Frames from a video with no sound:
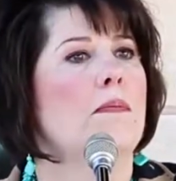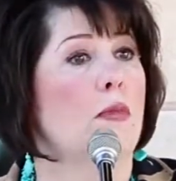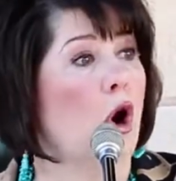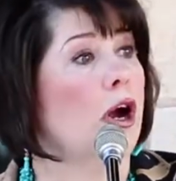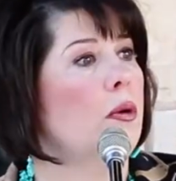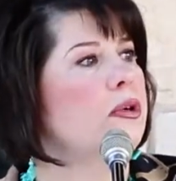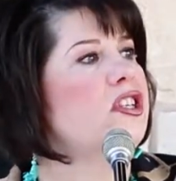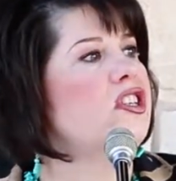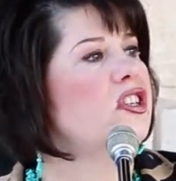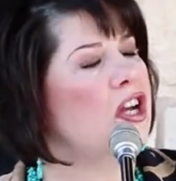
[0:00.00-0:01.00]
Mark was
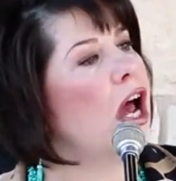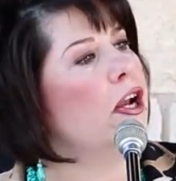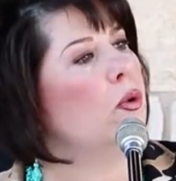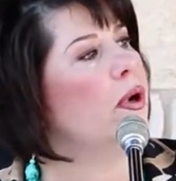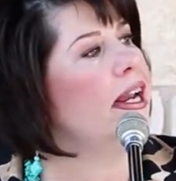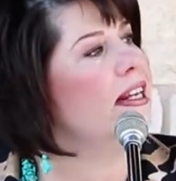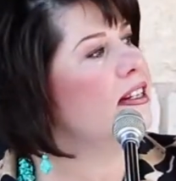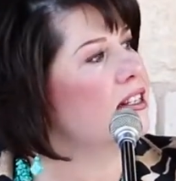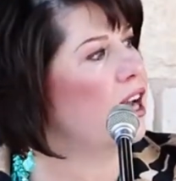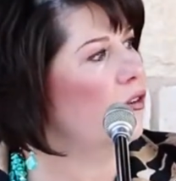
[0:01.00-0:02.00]
stunned when he
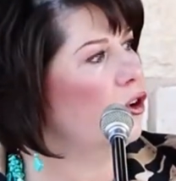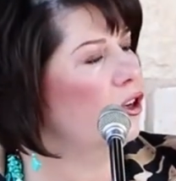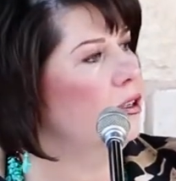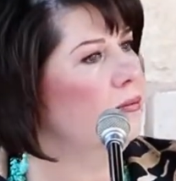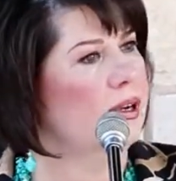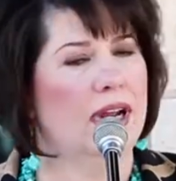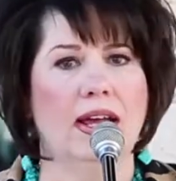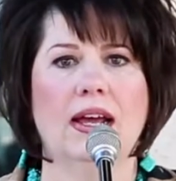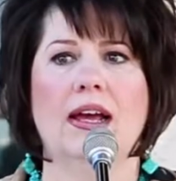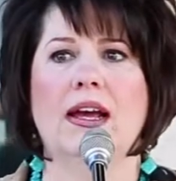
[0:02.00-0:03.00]
discovered
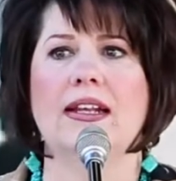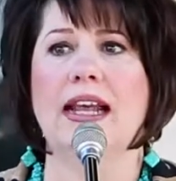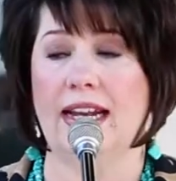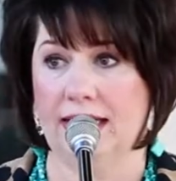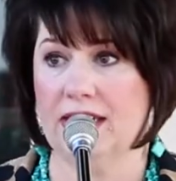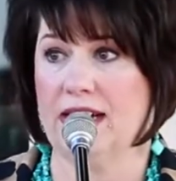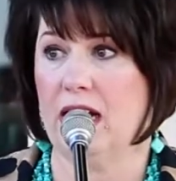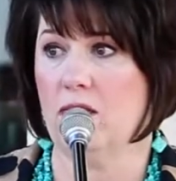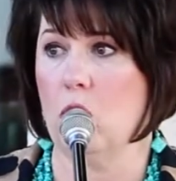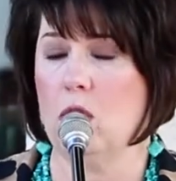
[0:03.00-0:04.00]
that in the
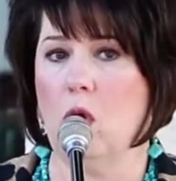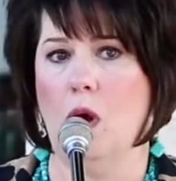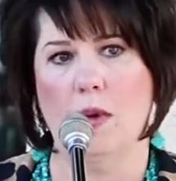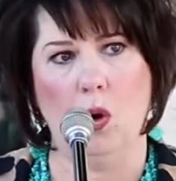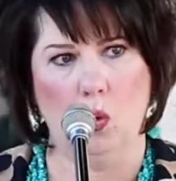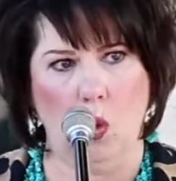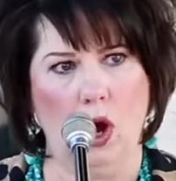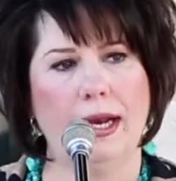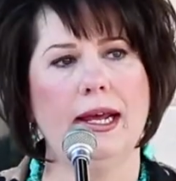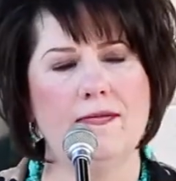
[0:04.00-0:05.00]
state of Oklahoma,
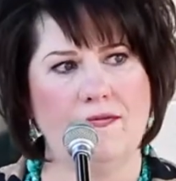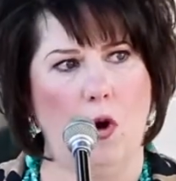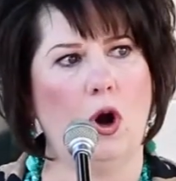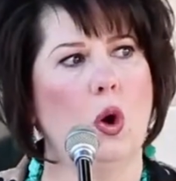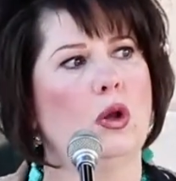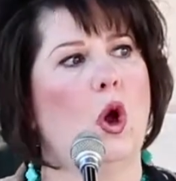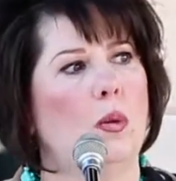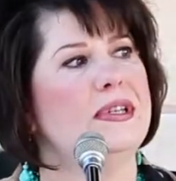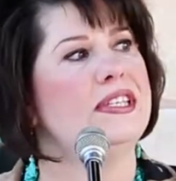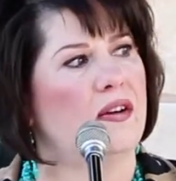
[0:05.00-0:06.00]
1 in 4
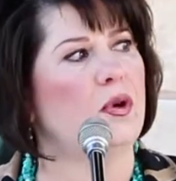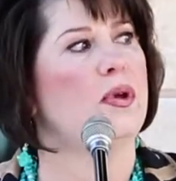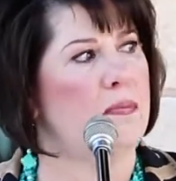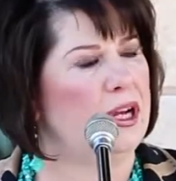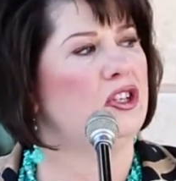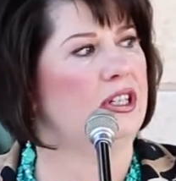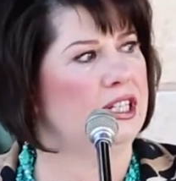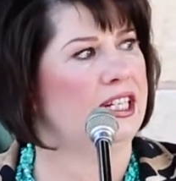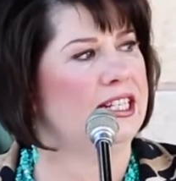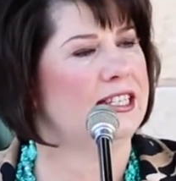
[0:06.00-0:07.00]
Oklahomans suffer with mental
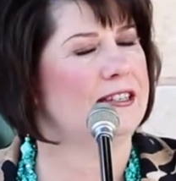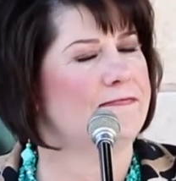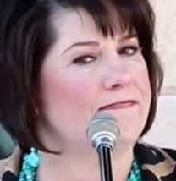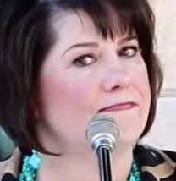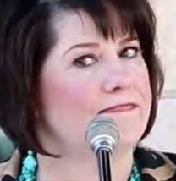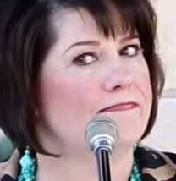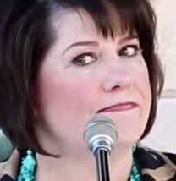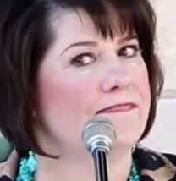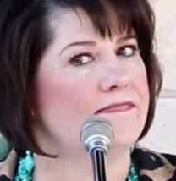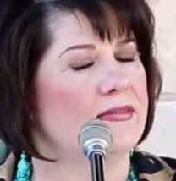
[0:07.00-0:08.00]
illness.
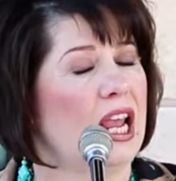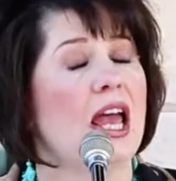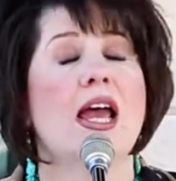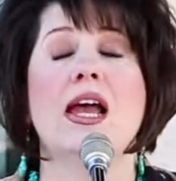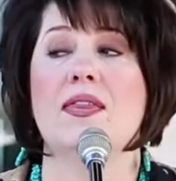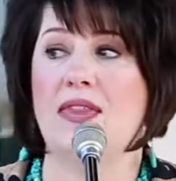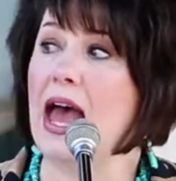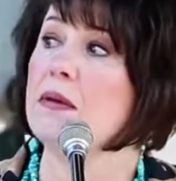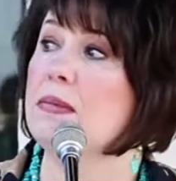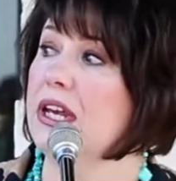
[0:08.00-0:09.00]

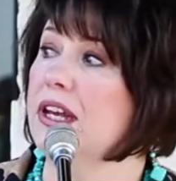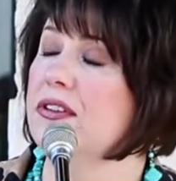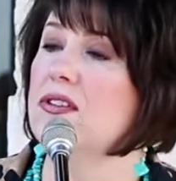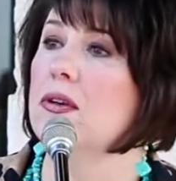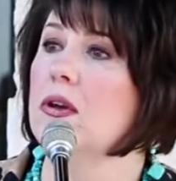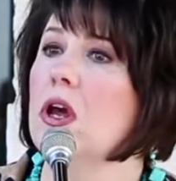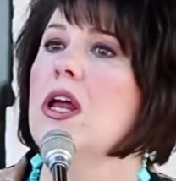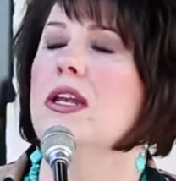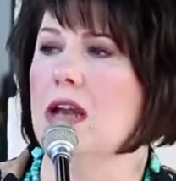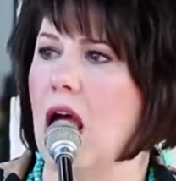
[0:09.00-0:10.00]
That means
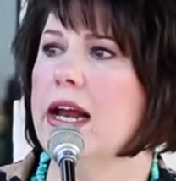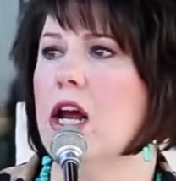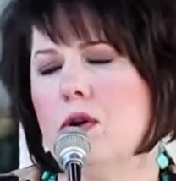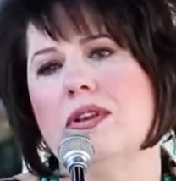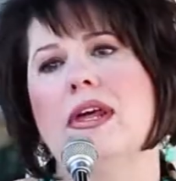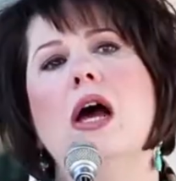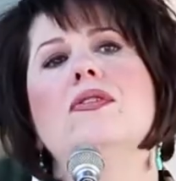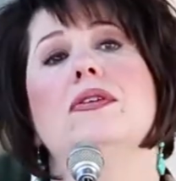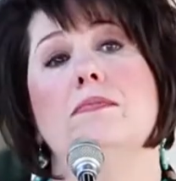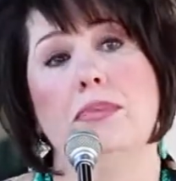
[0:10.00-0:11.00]

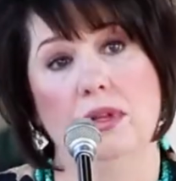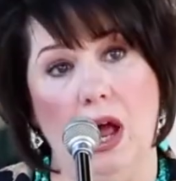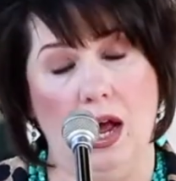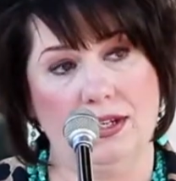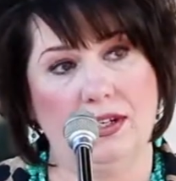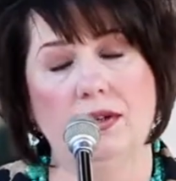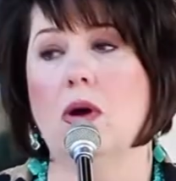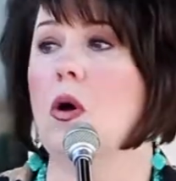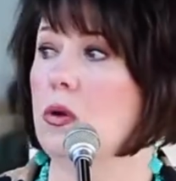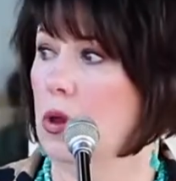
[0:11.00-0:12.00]
900,000 plus
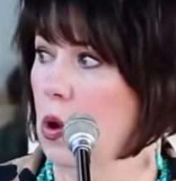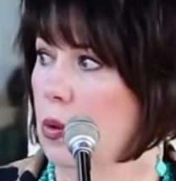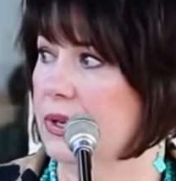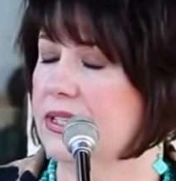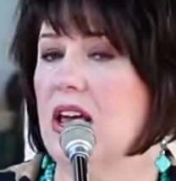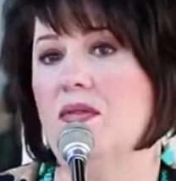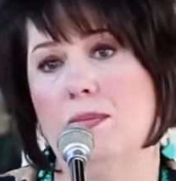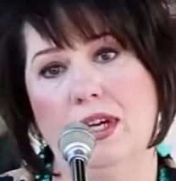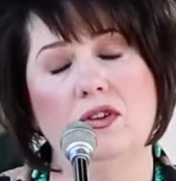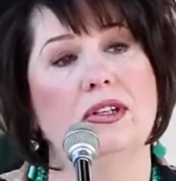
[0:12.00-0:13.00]
Oklahomans have
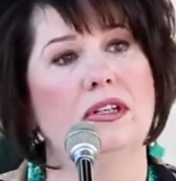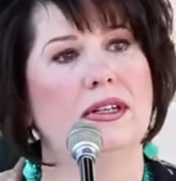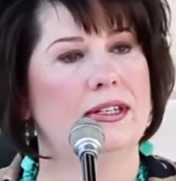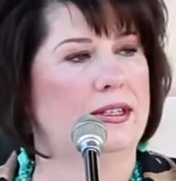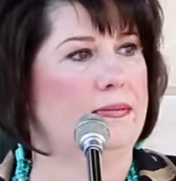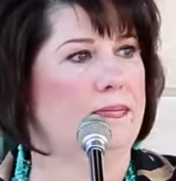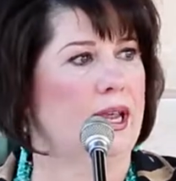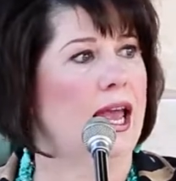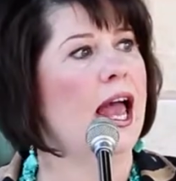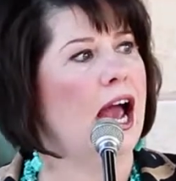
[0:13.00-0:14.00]
a mental illness.
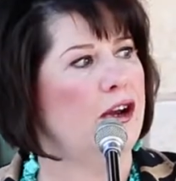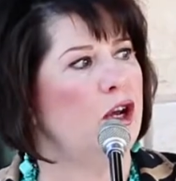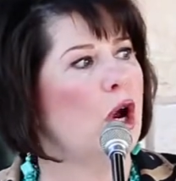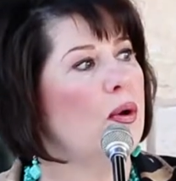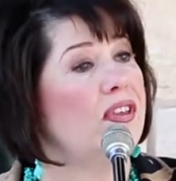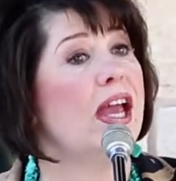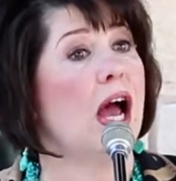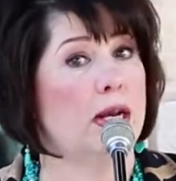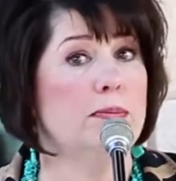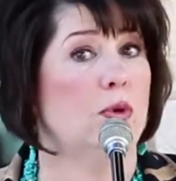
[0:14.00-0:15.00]
And do you know what the
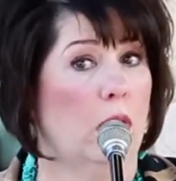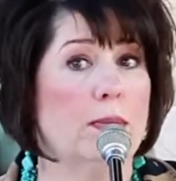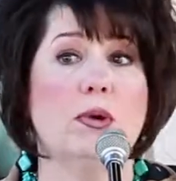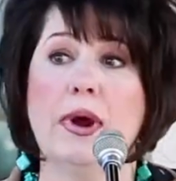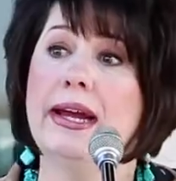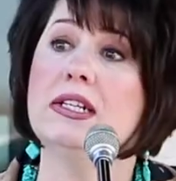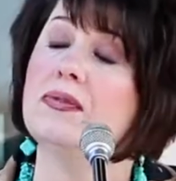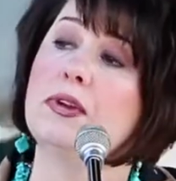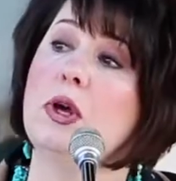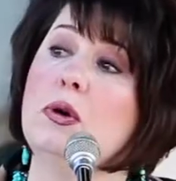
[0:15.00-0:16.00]
unemployment rate is
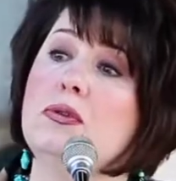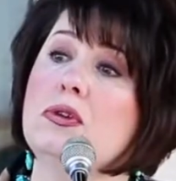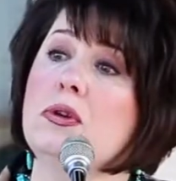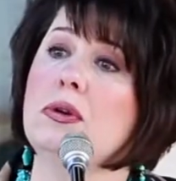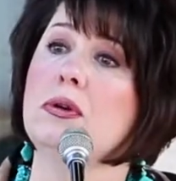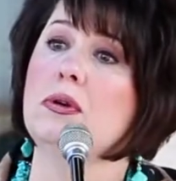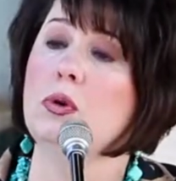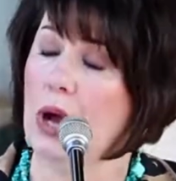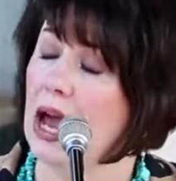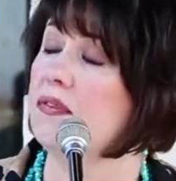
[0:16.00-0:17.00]
for those
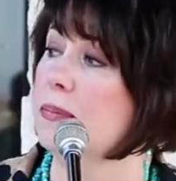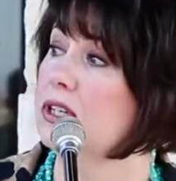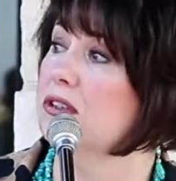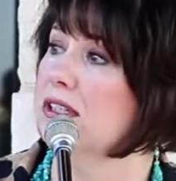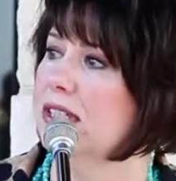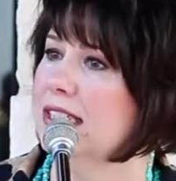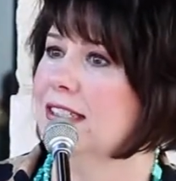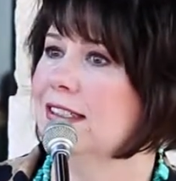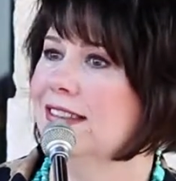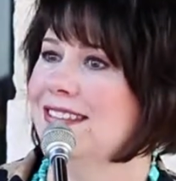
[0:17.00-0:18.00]
who have mental
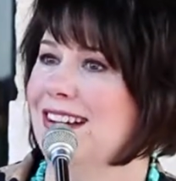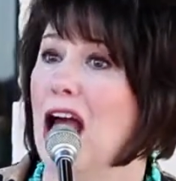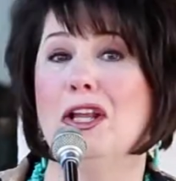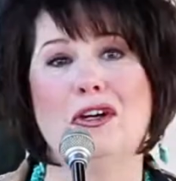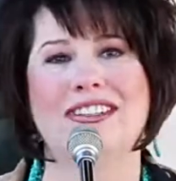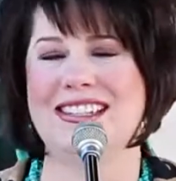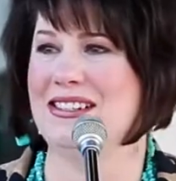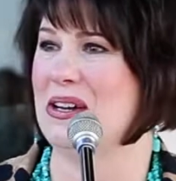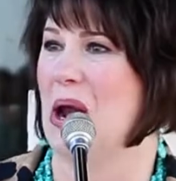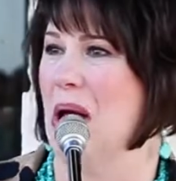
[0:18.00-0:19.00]
illness? I learned this
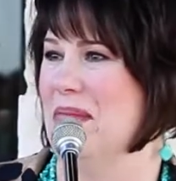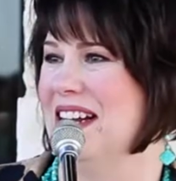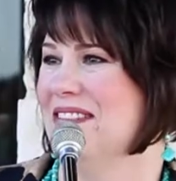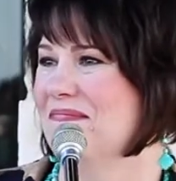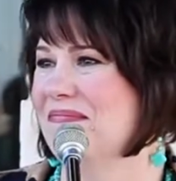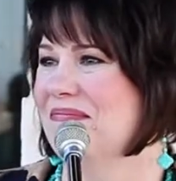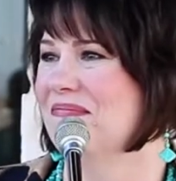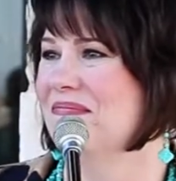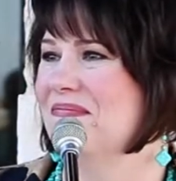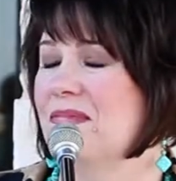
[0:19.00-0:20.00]
at NAMI,
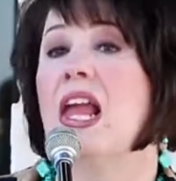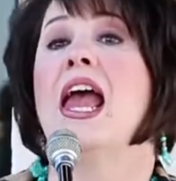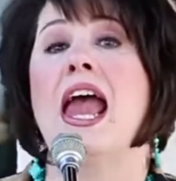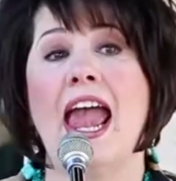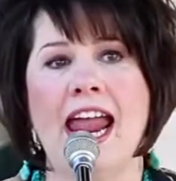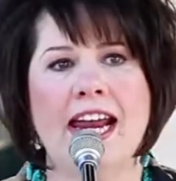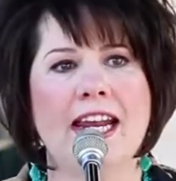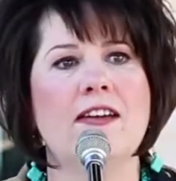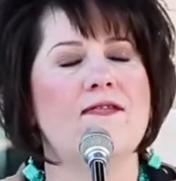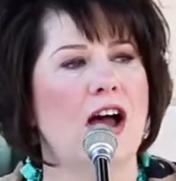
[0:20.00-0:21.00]

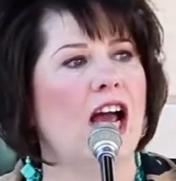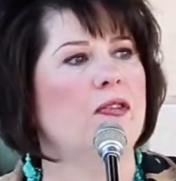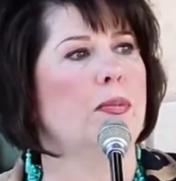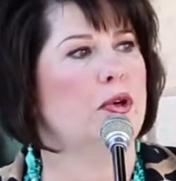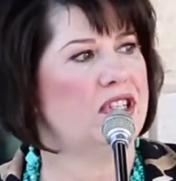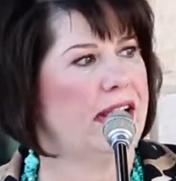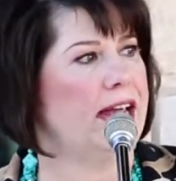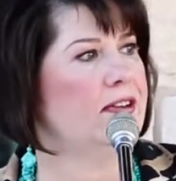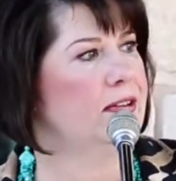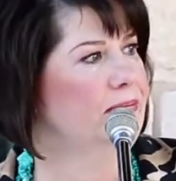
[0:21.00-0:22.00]

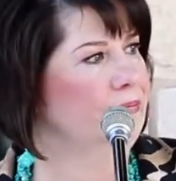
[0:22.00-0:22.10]
85%.